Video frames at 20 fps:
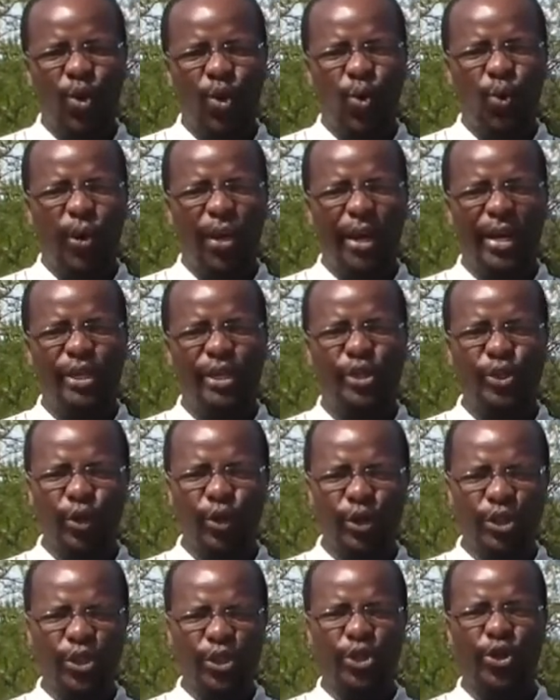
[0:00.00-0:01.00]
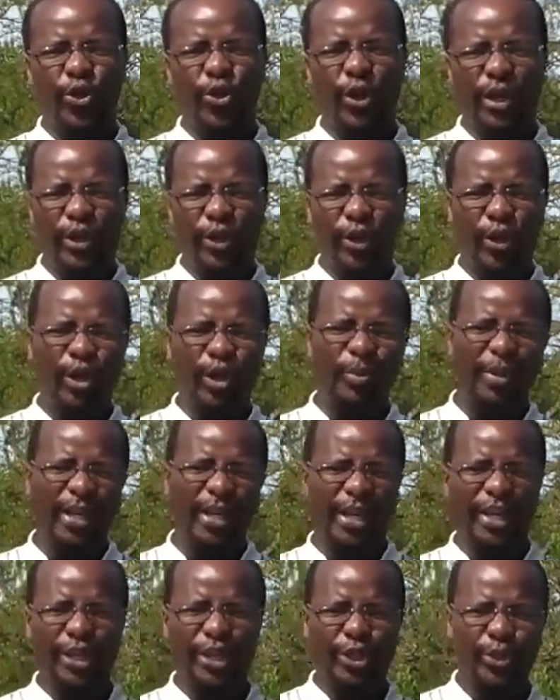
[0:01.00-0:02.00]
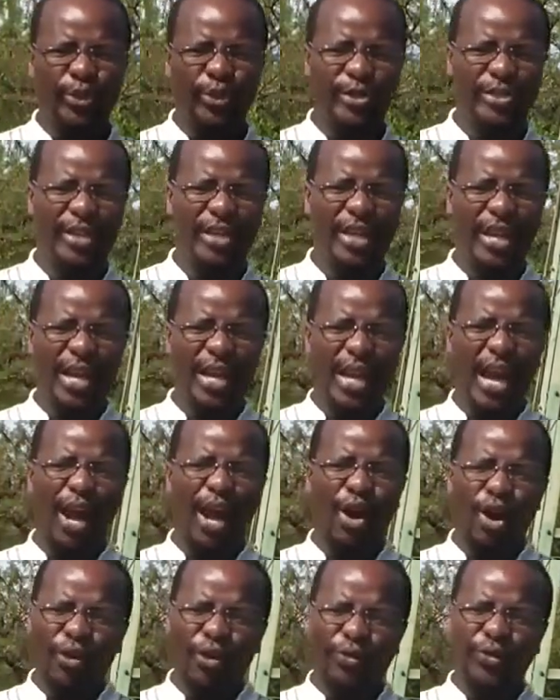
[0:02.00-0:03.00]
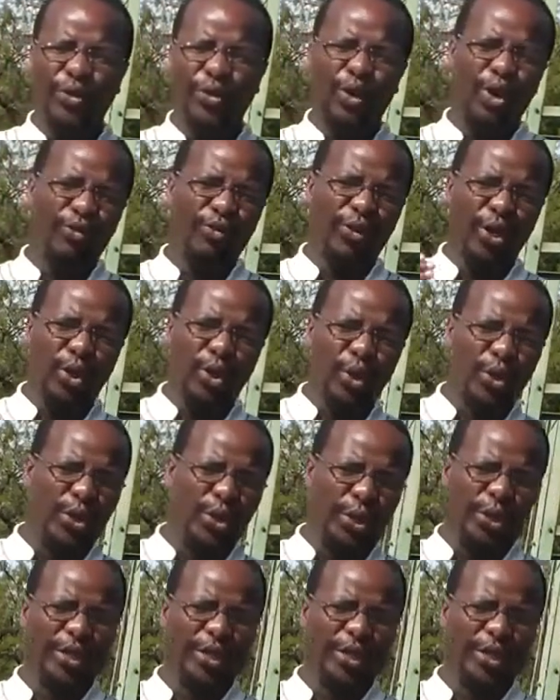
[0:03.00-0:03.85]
where socio-economic issues are often overlooked.